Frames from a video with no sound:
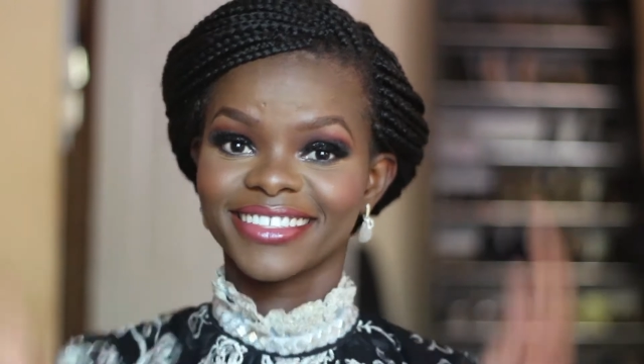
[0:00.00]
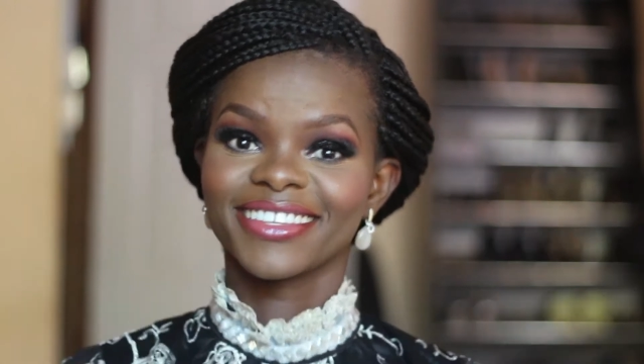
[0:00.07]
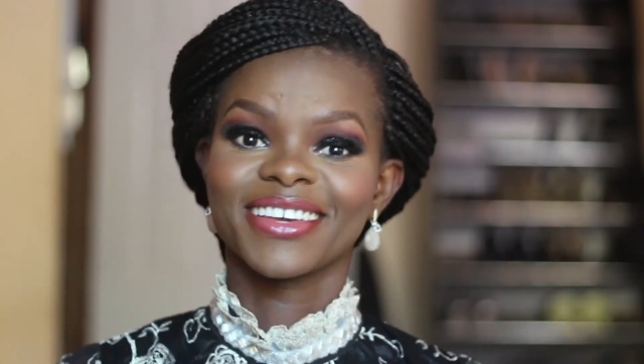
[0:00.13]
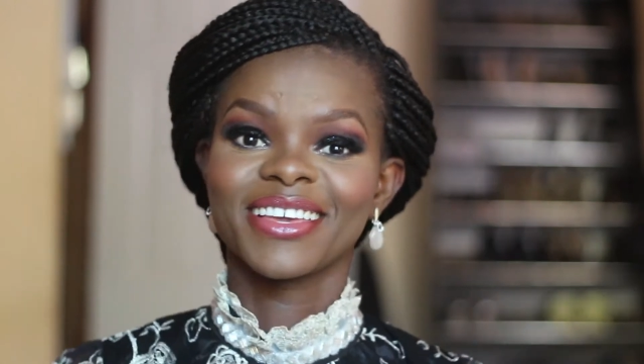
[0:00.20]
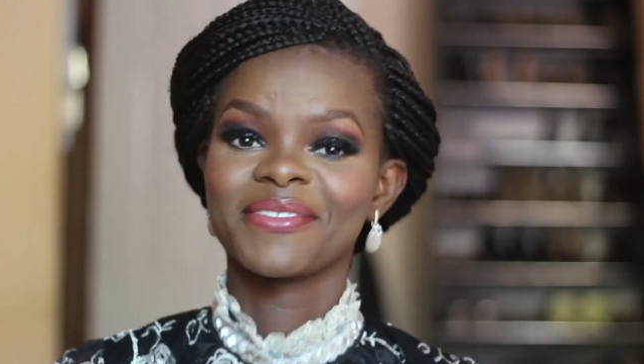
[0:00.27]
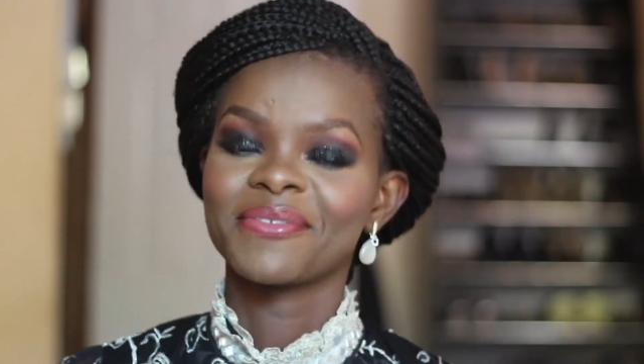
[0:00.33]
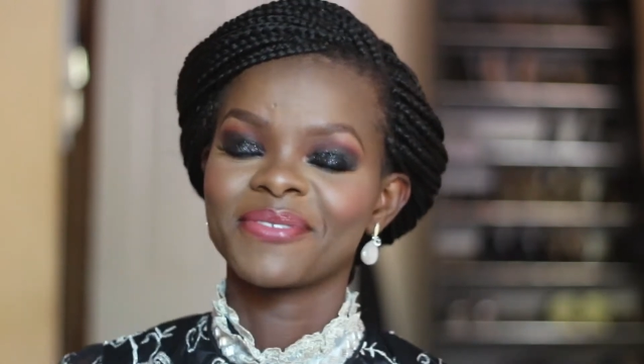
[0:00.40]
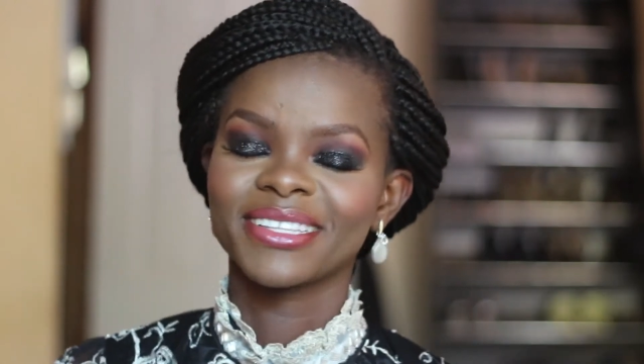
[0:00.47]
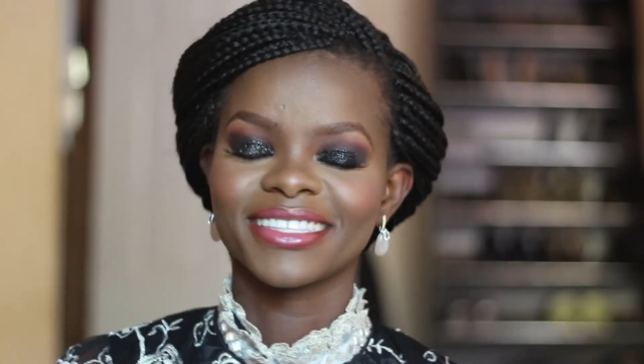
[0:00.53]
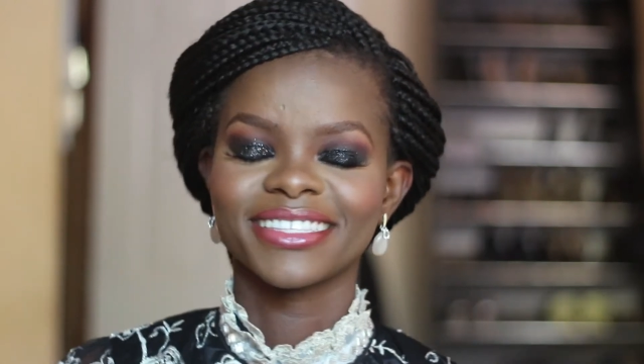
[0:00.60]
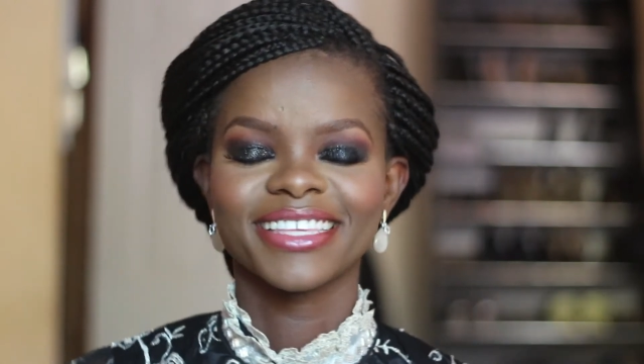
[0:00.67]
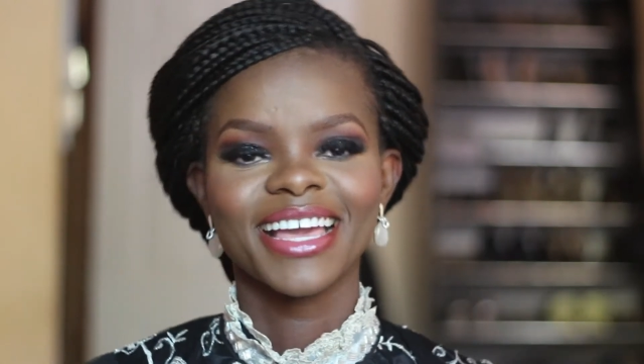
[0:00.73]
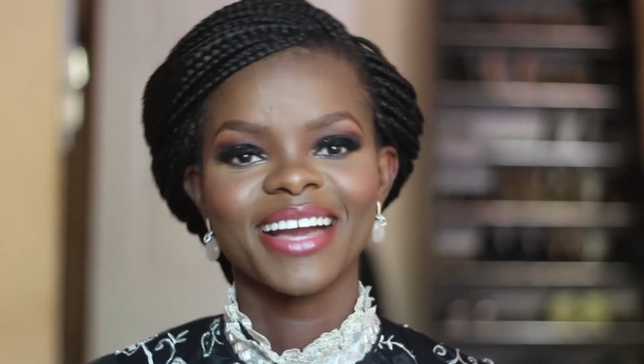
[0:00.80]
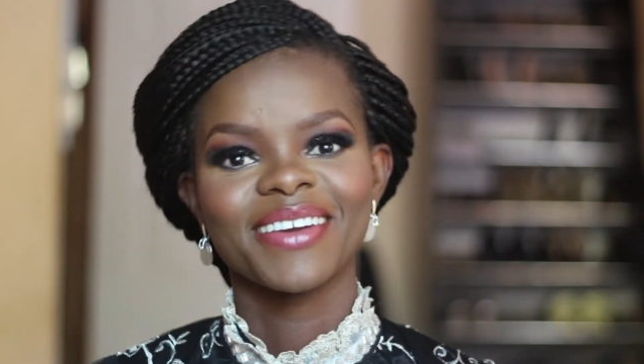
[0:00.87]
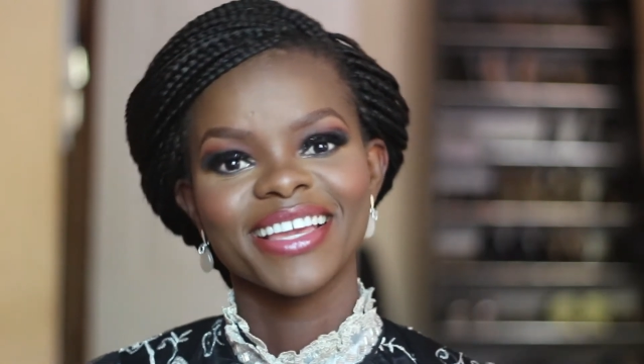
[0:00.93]
so if you want to
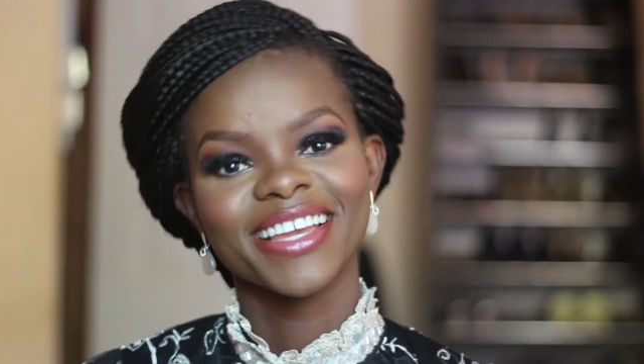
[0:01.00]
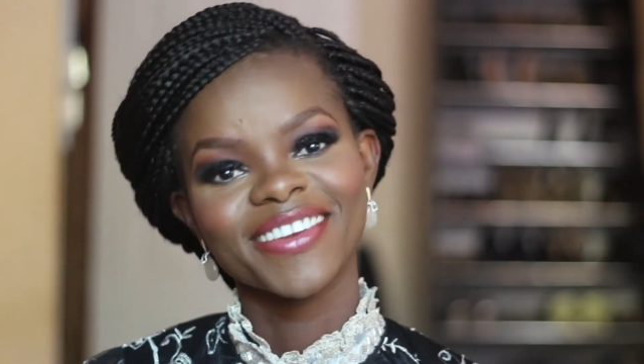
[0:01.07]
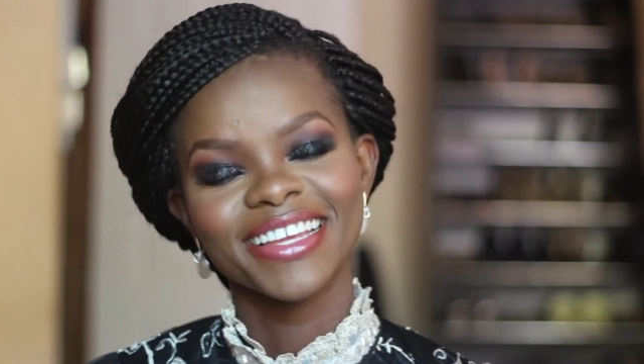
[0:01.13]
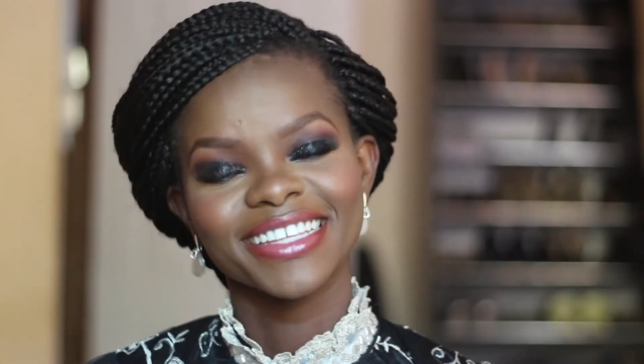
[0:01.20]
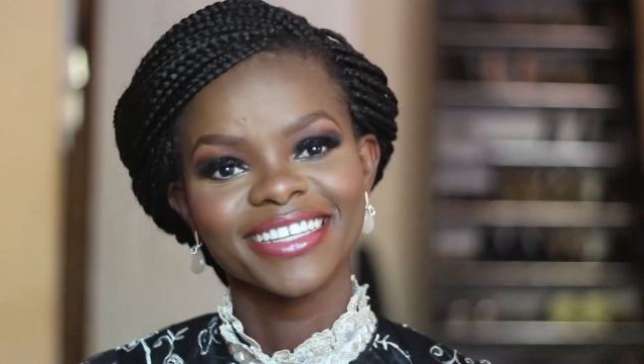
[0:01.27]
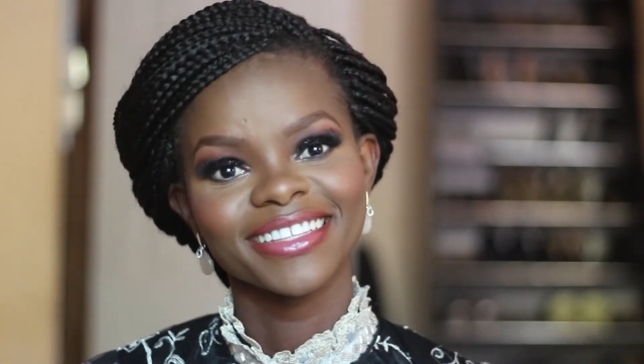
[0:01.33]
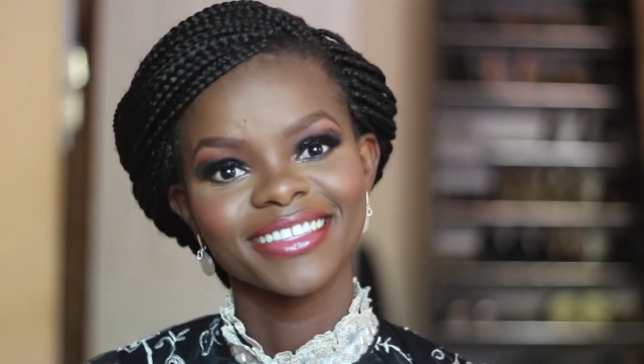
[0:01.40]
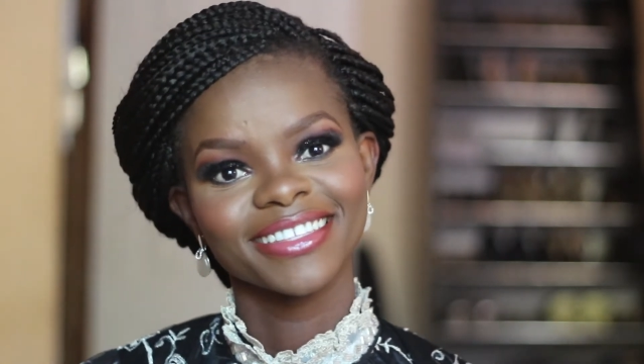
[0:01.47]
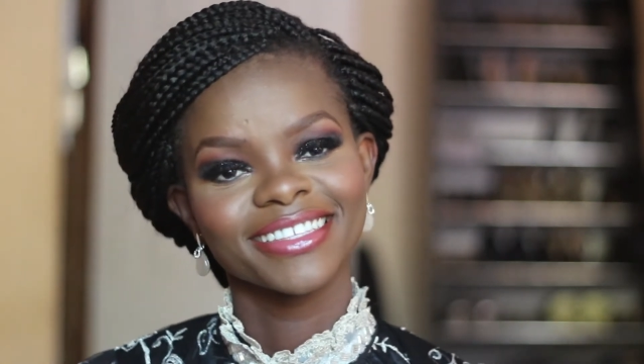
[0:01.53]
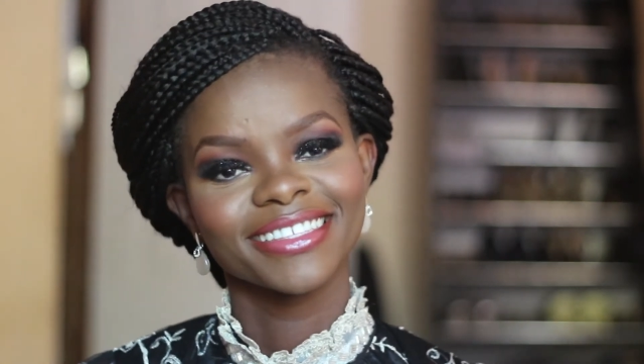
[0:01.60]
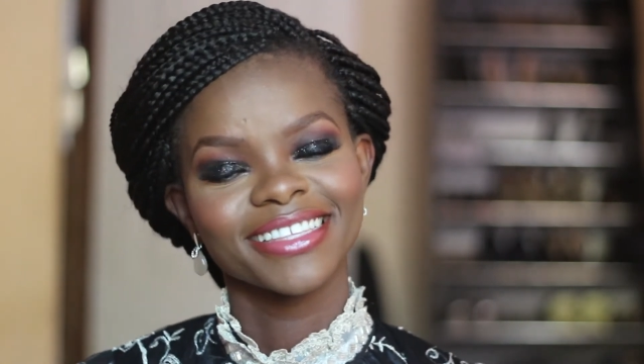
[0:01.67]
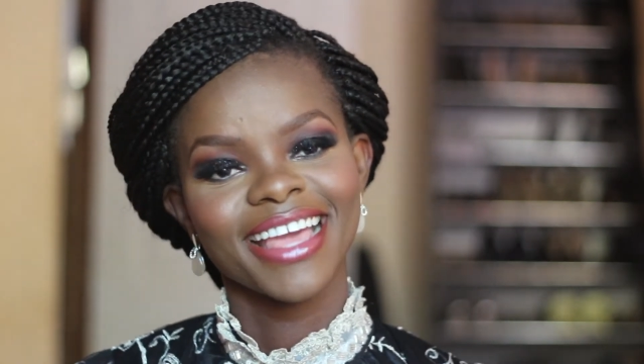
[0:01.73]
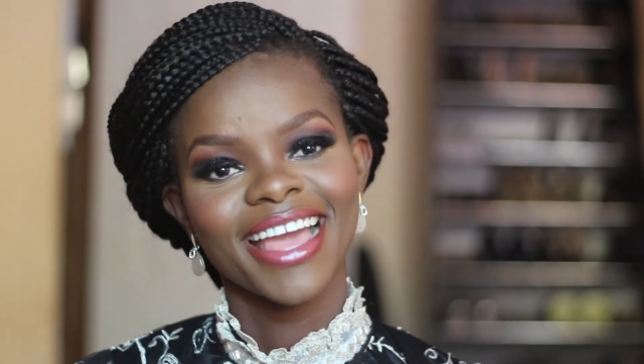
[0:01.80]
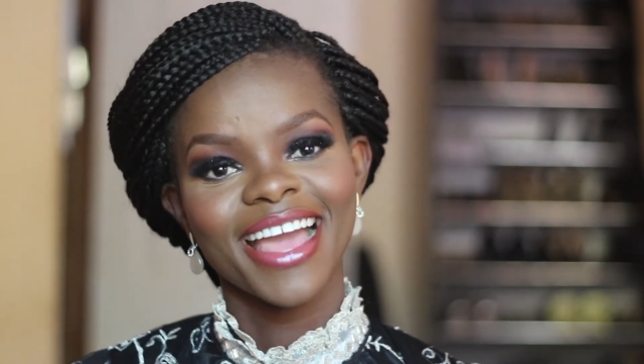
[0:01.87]
see how I created this